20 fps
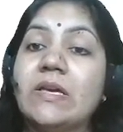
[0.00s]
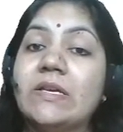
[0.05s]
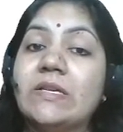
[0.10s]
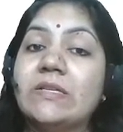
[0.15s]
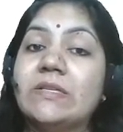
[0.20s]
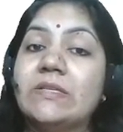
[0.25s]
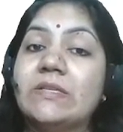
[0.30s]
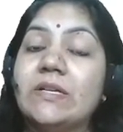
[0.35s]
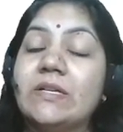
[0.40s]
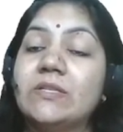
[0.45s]

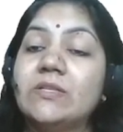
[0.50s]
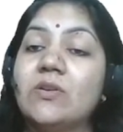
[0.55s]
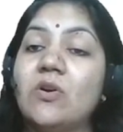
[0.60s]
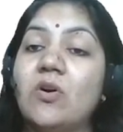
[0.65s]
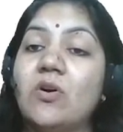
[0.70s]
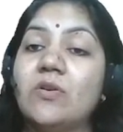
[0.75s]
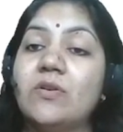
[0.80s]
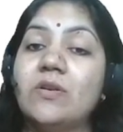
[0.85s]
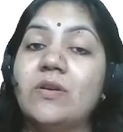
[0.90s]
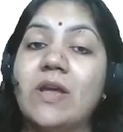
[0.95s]
Such
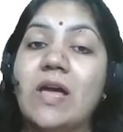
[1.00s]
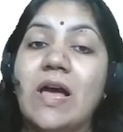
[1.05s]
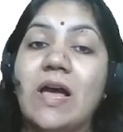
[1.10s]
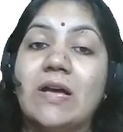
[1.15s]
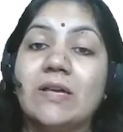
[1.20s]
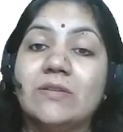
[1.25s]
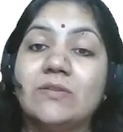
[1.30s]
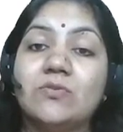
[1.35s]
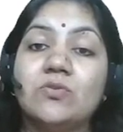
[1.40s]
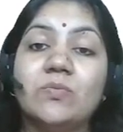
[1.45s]
order
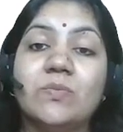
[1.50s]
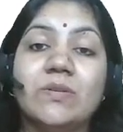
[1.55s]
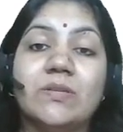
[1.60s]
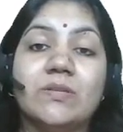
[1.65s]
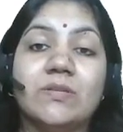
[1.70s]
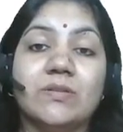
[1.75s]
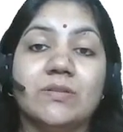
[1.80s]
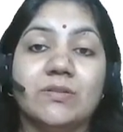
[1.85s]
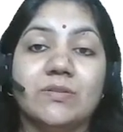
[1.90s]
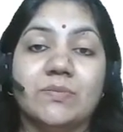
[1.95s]
has to be
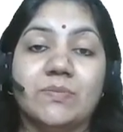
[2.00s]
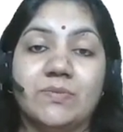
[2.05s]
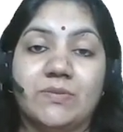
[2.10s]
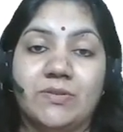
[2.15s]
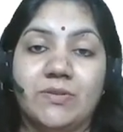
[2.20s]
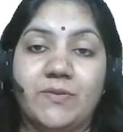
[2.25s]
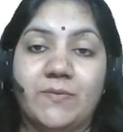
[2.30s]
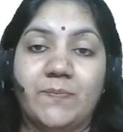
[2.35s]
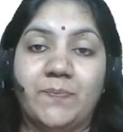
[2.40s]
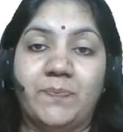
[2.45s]
served
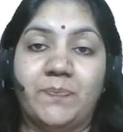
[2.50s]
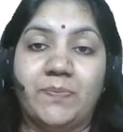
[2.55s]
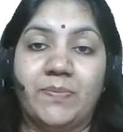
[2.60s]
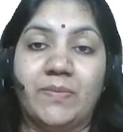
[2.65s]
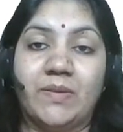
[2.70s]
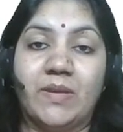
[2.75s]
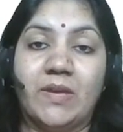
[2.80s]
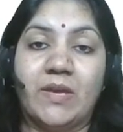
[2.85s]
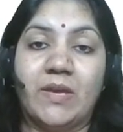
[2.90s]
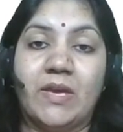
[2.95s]

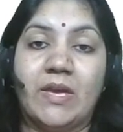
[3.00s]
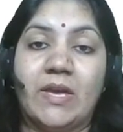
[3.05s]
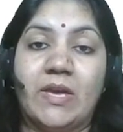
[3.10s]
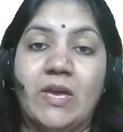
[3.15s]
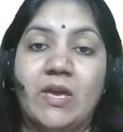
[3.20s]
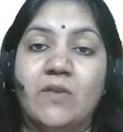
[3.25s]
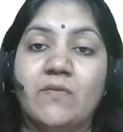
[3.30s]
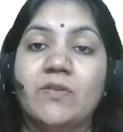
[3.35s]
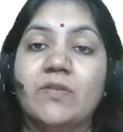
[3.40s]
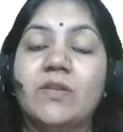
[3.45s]

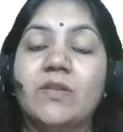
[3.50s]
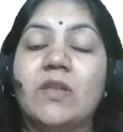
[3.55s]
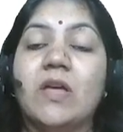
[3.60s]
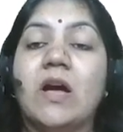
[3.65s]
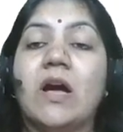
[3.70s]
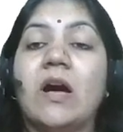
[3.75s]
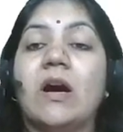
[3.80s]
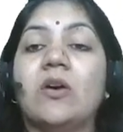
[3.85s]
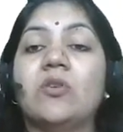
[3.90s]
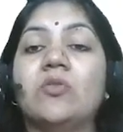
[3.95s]
within
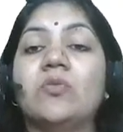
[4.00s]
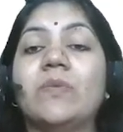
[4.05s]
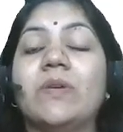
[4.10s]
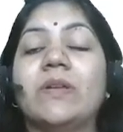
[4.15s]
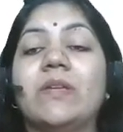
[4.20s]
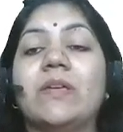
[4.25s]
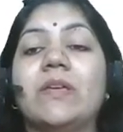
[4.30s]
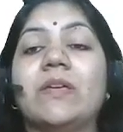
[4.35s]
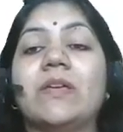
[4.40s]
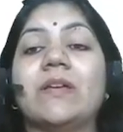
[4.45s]
how
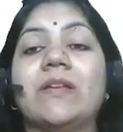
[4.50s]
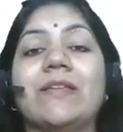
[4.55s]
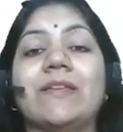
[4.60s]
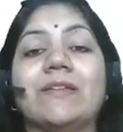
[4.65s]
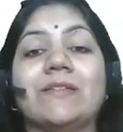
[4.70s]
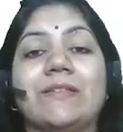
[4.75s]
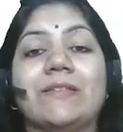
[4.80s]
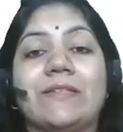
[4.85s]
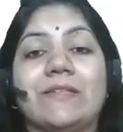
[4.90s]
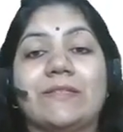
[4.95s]
many
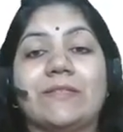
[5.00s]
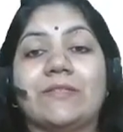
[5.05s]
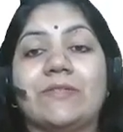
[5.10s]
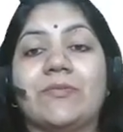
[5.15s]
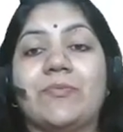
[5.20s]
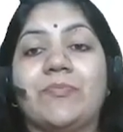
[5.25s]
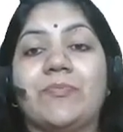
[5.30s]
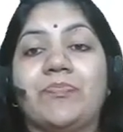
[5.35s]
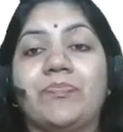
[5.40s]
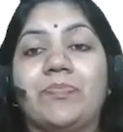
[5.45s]
clear days
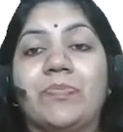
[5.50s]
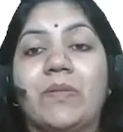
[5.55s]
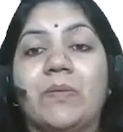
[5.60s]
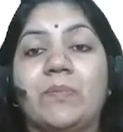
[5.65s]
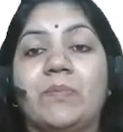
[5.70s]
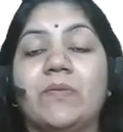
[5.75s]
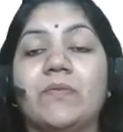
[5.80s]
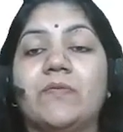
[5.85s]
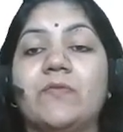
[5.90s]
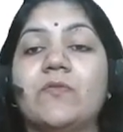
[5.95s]

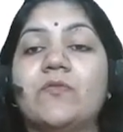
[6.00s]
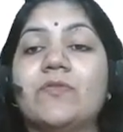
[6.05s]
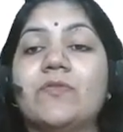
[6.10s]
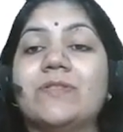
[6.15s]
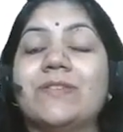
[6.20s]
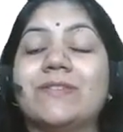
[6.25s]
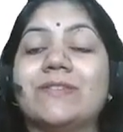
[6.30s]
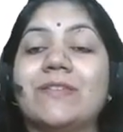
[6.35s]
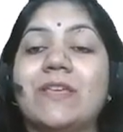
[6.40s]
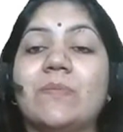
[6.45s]
before
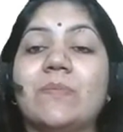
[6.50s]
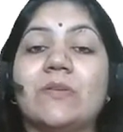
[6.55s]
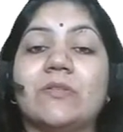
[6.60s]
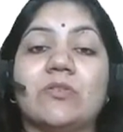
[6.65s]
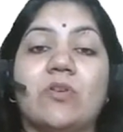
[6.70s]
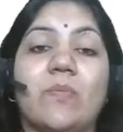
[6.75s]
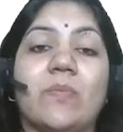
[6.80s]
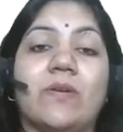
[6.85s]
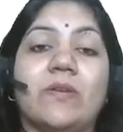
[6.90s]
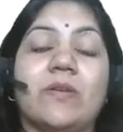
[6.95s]
the same is
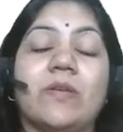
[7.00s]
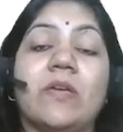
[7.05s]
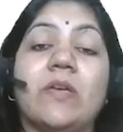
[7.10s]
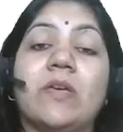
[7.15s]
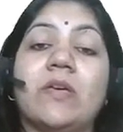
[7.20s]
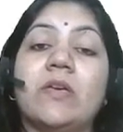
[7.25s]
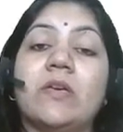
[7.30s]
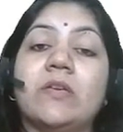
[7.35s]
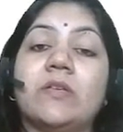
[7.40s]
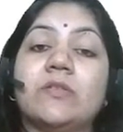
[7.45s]
obeyed?
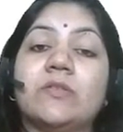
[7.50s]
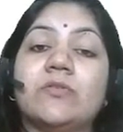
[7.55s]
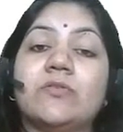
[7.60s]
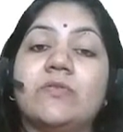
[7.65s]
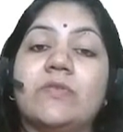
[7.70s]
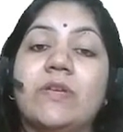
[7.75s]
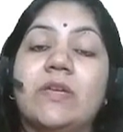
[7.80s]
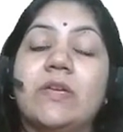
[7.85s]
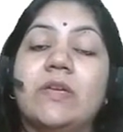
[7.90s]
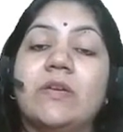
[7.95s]

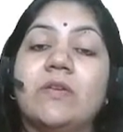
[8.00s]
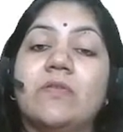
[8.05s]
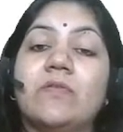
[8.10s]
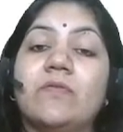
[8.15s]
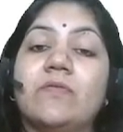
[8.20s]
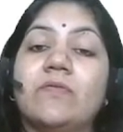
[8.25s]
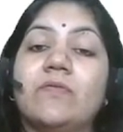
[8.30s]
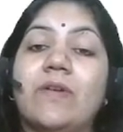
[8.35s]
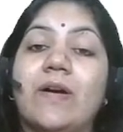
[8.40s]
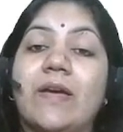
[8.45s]
3,
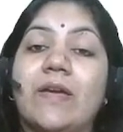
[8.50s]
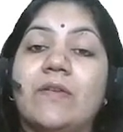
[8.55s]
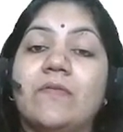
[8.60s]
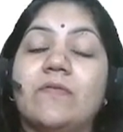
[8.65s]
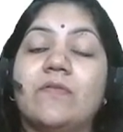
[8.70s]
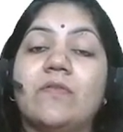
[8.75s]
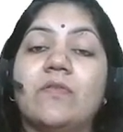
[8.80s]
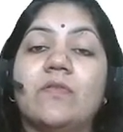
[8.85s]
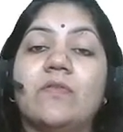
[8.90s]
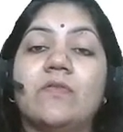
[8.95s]

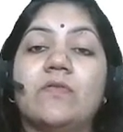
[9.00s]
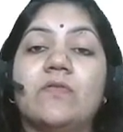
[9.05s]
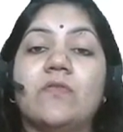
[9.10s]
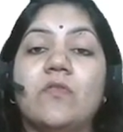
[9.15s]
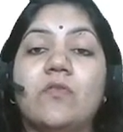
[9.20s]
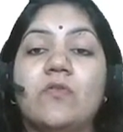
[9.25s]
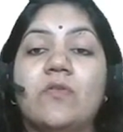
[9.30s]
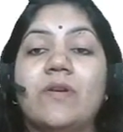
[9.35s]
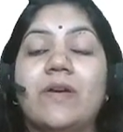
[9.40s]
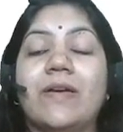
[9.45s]
5,
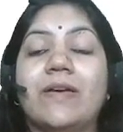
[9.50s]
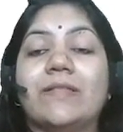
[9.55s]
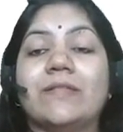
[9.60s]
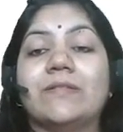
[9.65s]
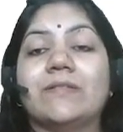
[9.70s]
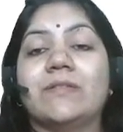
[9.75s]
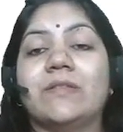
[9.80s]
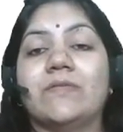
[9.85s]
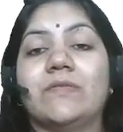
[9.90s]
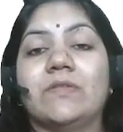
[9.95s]
4 and
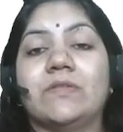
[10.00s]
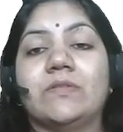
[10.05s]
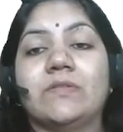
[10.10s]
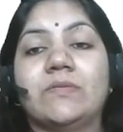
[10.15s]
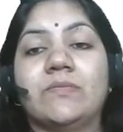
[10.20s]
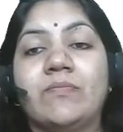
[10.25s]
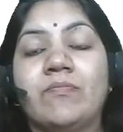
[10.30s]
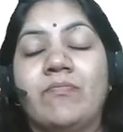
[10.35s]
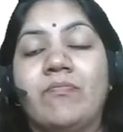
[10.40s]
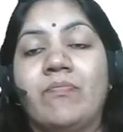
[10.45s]
7.
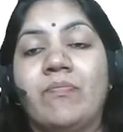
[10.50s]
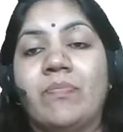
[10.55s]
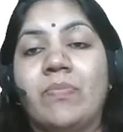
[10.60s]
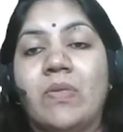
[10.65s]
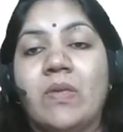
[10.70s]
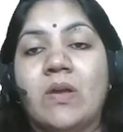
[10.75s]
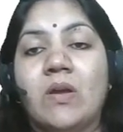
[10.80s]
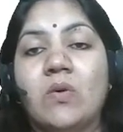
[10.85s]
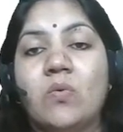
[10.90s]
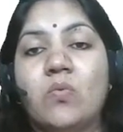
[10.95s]

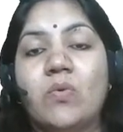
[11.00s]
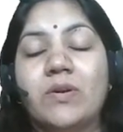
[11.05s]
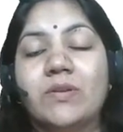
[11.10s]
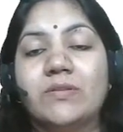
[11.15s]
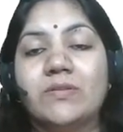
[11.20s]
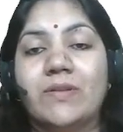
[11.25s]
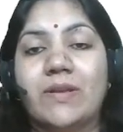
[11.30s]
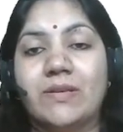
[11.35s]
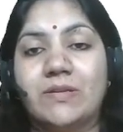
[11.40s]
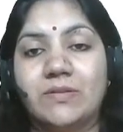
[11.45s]
What is
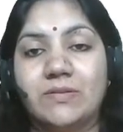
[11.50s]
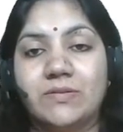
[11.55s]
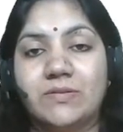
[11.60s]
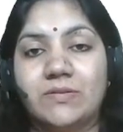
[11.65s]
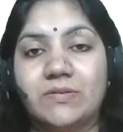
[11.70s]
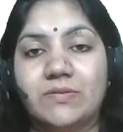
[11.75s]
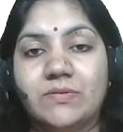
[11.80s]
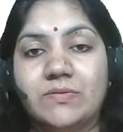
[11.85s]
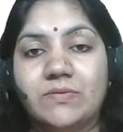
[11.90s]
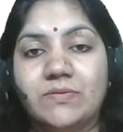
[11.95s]
the right answer?